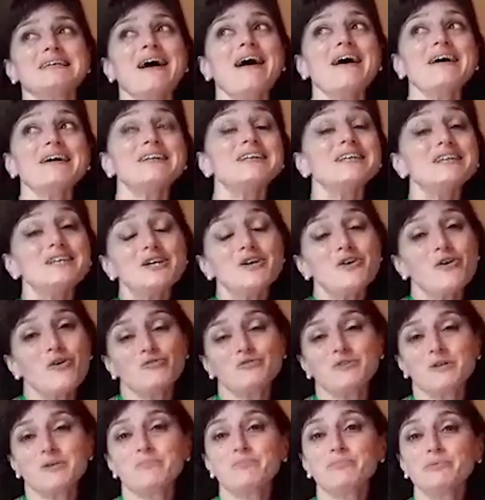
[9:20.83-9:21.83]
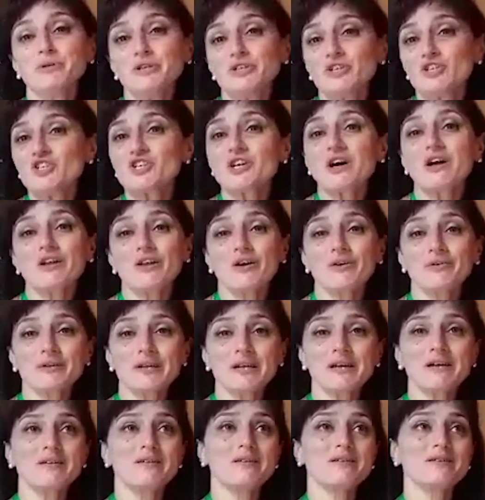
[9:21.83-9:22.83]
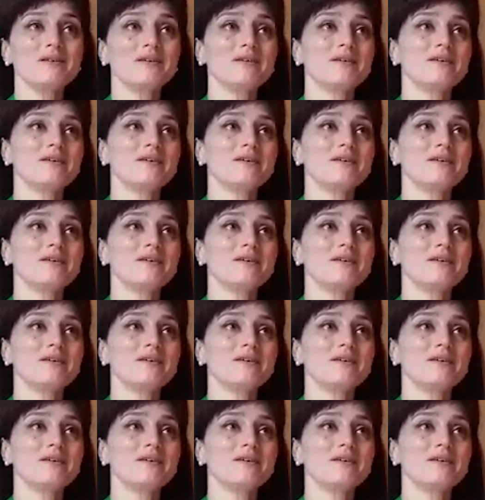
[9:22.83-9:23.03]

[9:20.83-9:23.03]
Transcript: idea of the British colonial